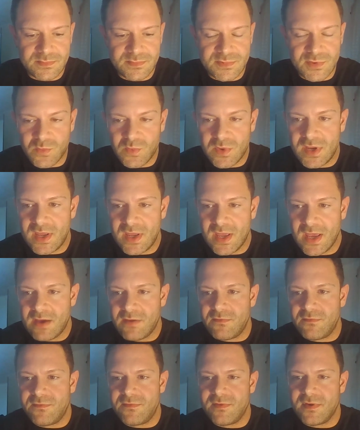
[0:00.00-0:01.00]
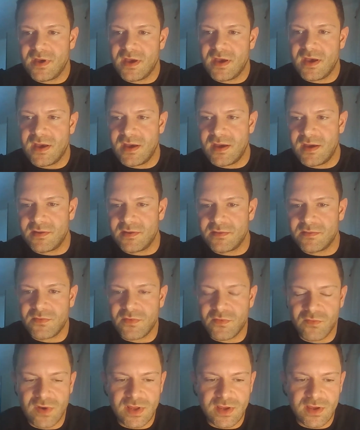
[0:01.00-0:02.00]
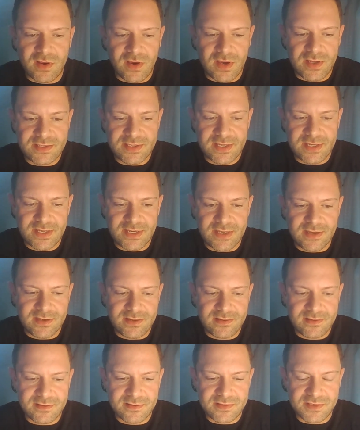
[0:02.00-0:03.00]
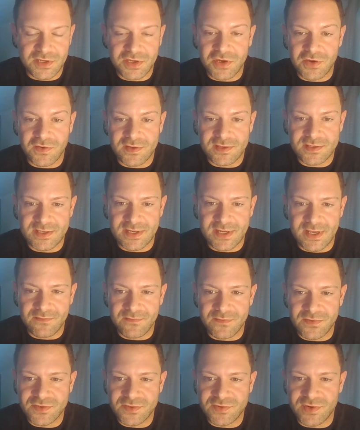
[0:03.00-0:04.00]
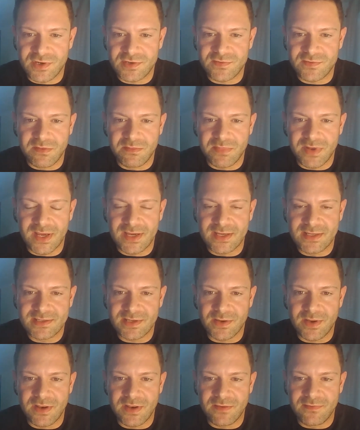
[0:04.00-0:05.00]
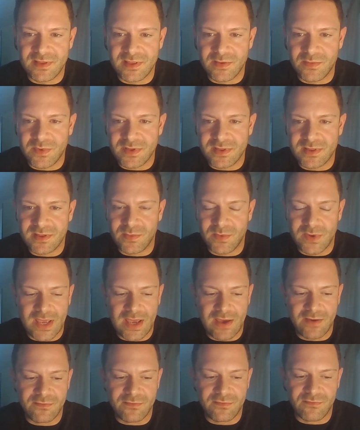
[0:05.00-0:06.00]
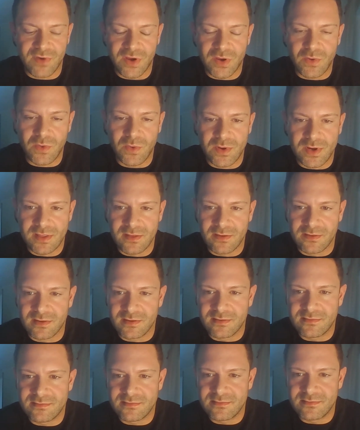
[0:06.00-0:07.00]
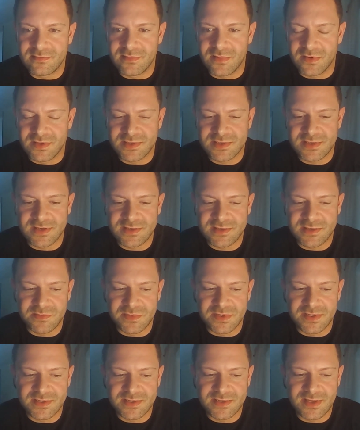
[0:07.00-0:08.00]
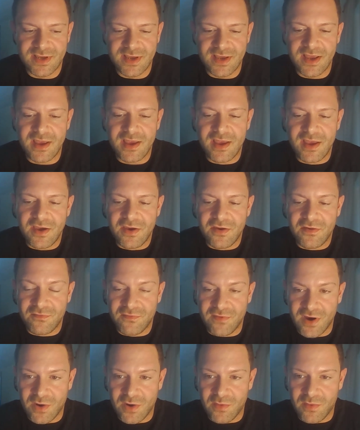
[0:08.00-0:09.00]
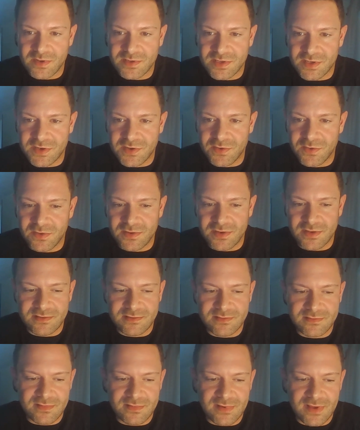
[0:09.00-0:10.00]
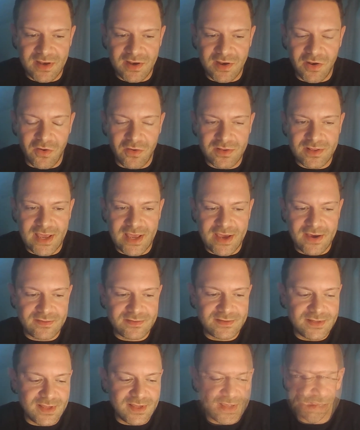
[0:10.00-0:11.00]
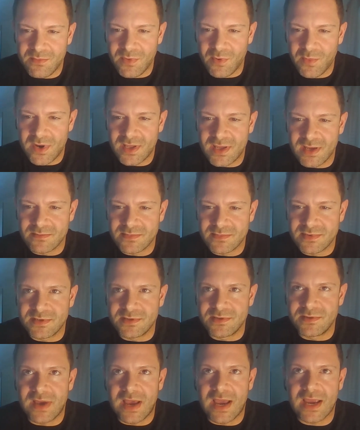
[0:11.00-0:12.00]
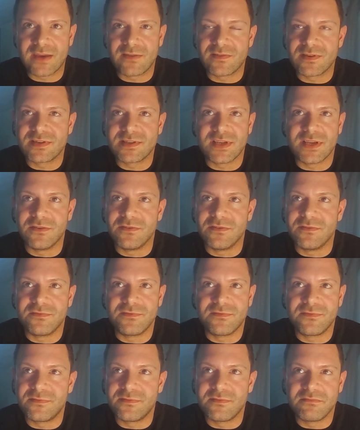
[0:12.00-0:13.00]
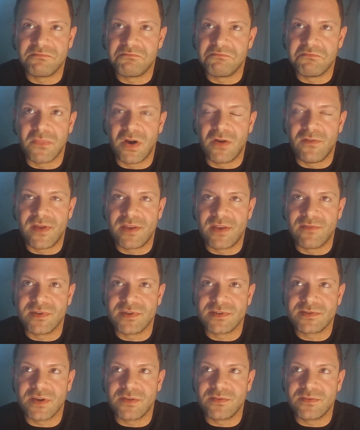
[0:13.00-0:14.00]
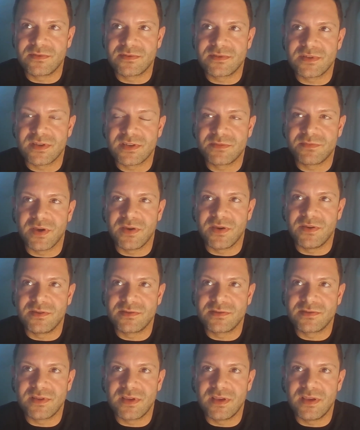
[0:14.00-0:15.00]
So we have really good IT security and infrastructure in place. So anything that we have recorded on the system is very well secured and locked down. But when it comes to accuracy of any results, I suppose,